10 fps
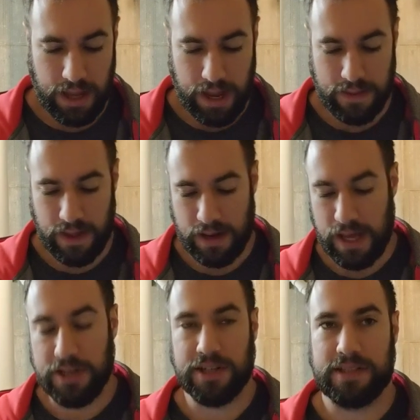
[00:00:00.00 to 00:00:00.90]
And then
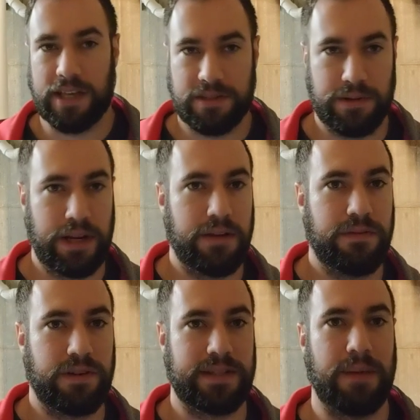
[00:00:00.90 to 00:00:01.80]
hinge accessory,
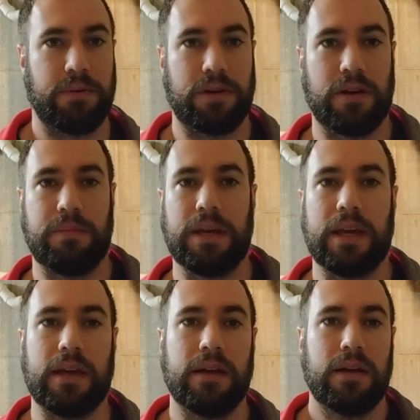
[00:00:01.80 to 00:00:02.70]
for example, could
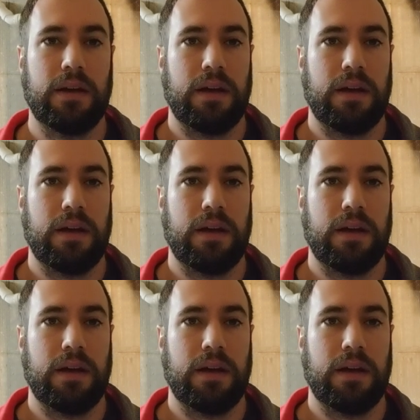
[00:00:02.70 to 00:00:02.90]
be